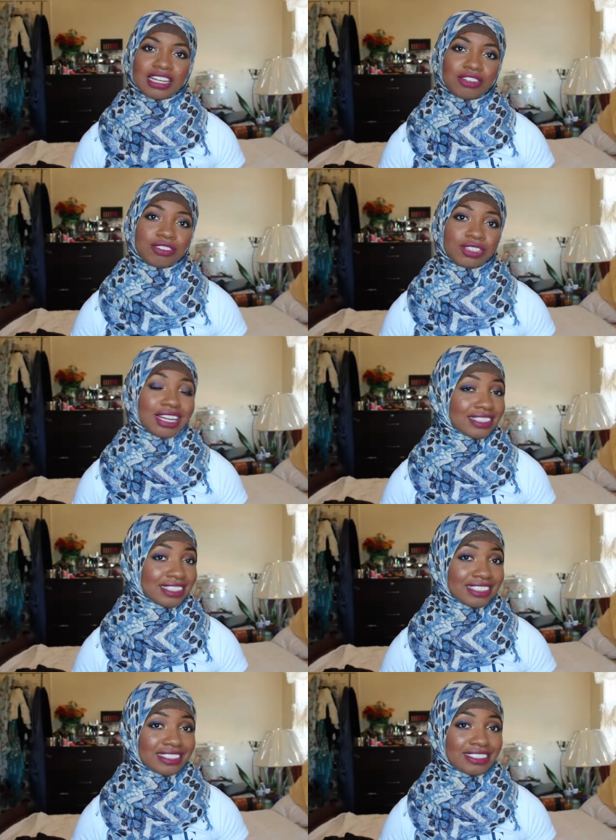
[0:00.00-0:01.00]
if you like
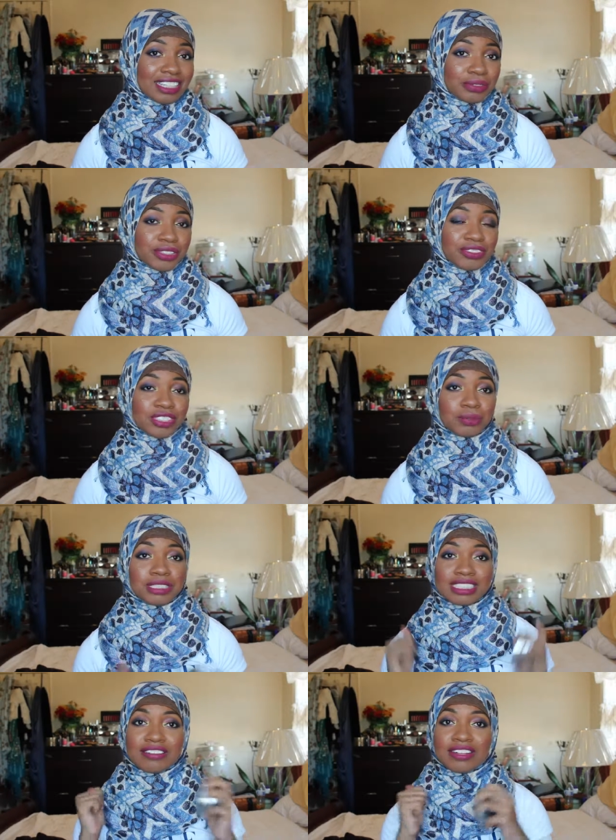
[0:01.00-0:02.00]
this types of video,
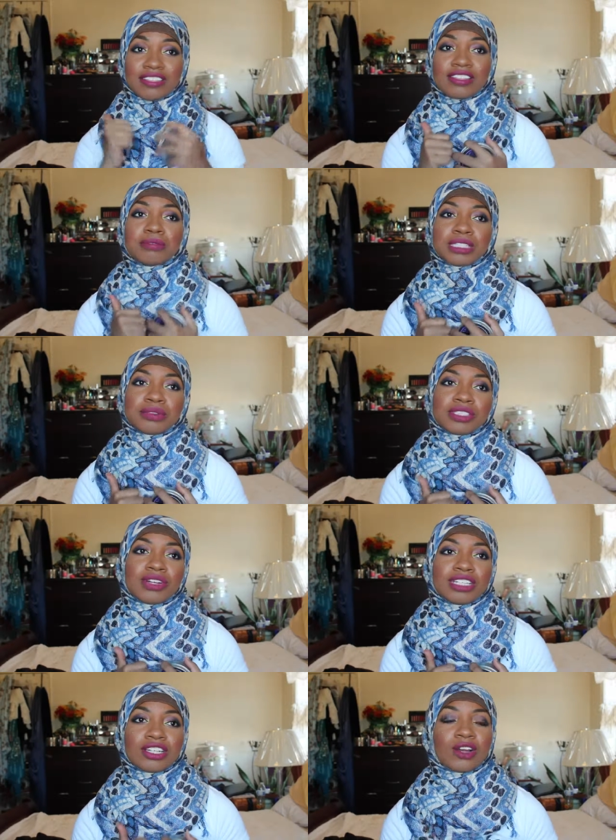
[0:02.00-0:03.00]
please give it a thumbs up so
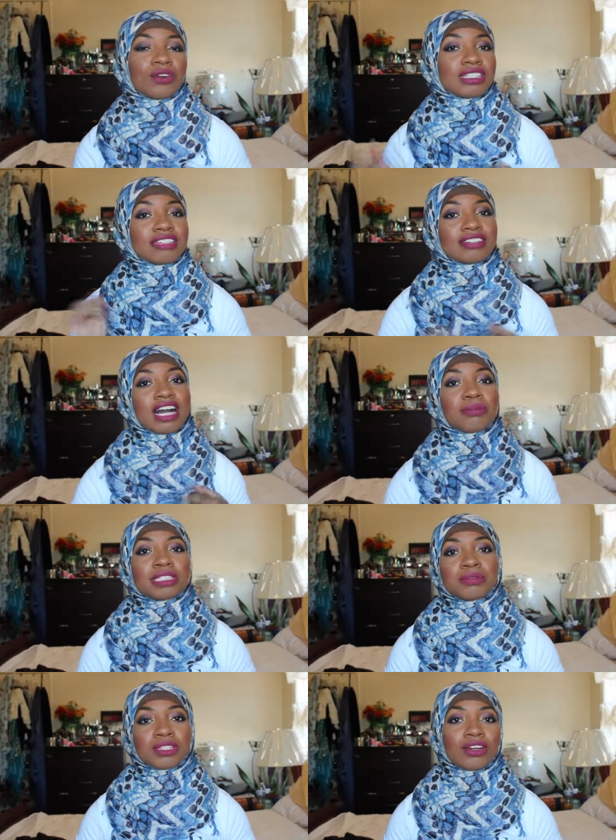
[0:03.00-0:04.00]
I know. Leave
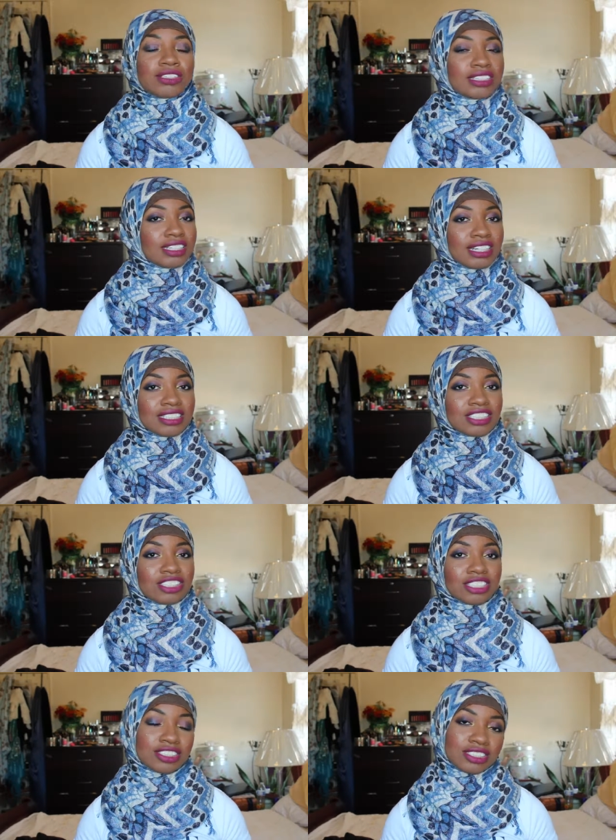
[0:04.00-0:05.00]
comments below any
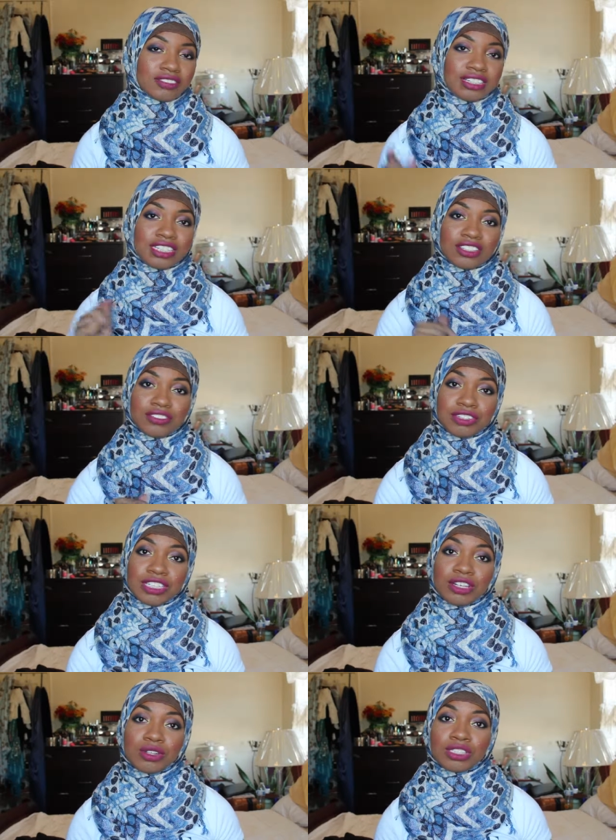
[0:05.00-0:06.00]
suggestions of any other
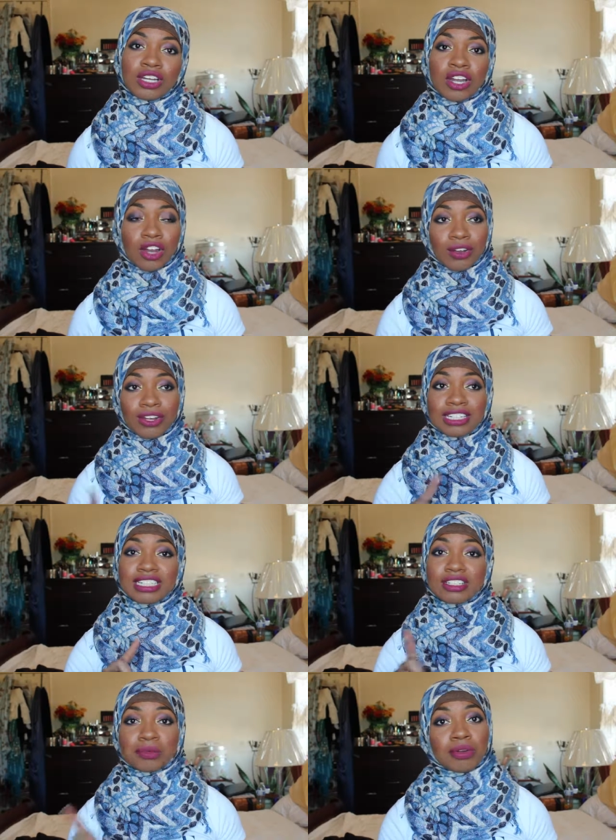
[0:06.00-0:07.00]
videos or
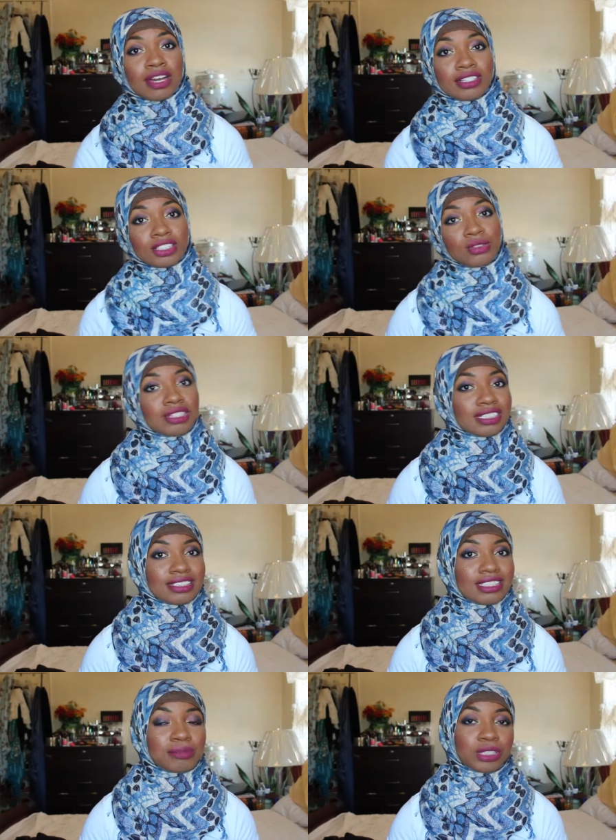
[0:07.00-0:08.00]
any other products you would like
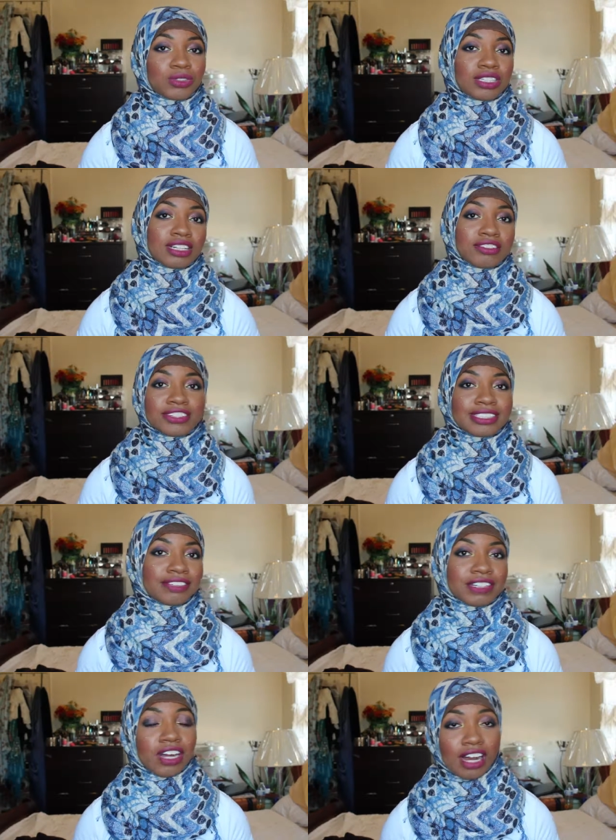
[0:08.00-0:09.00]
to see me do a love it or
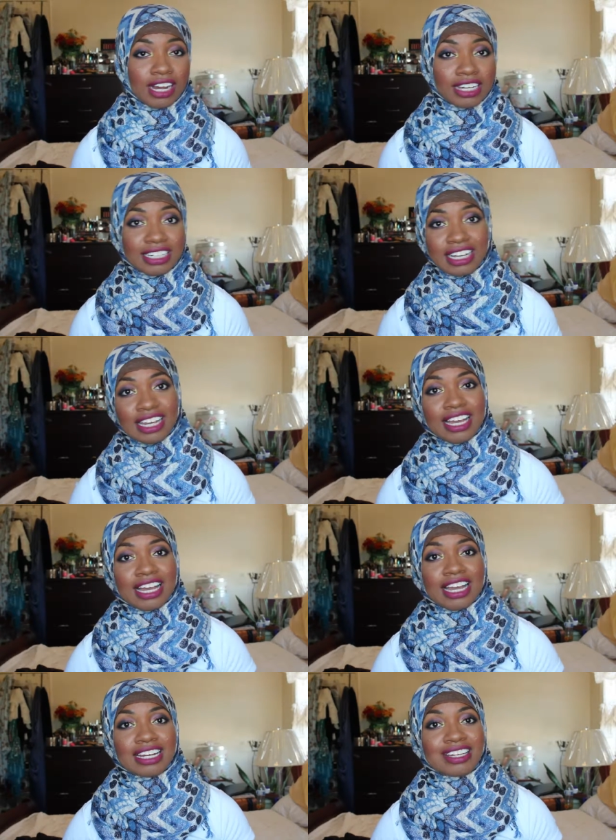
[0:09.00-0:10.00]
leave it on.
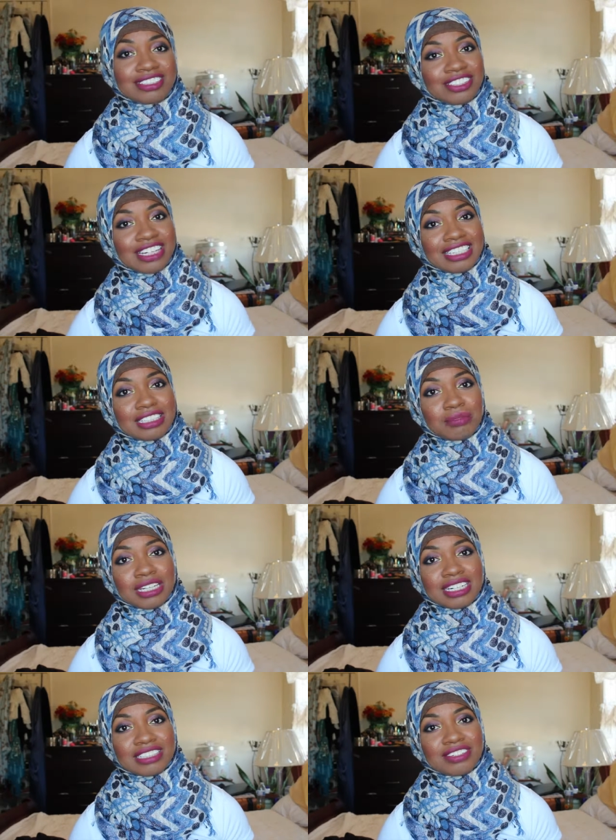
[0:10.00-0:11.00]
And I'll see you guys in
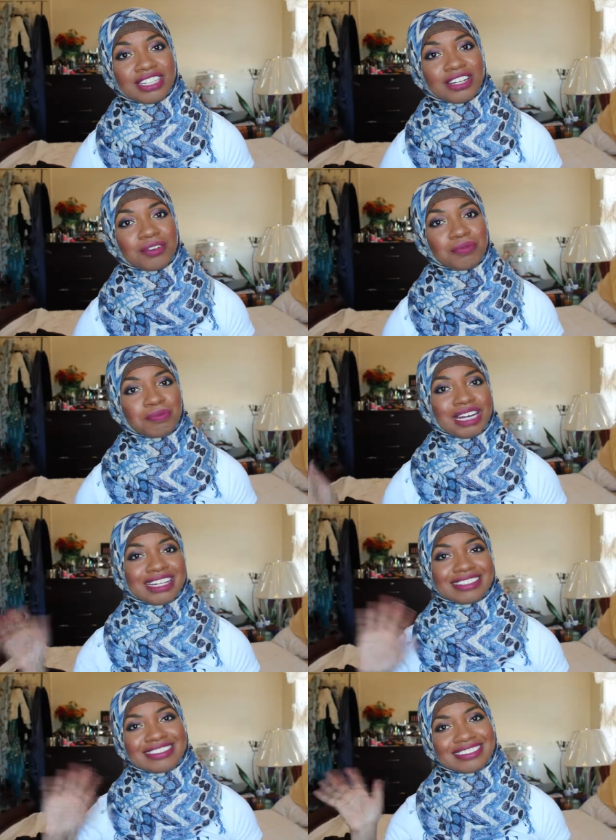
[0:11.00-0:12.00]
my next video. Bye.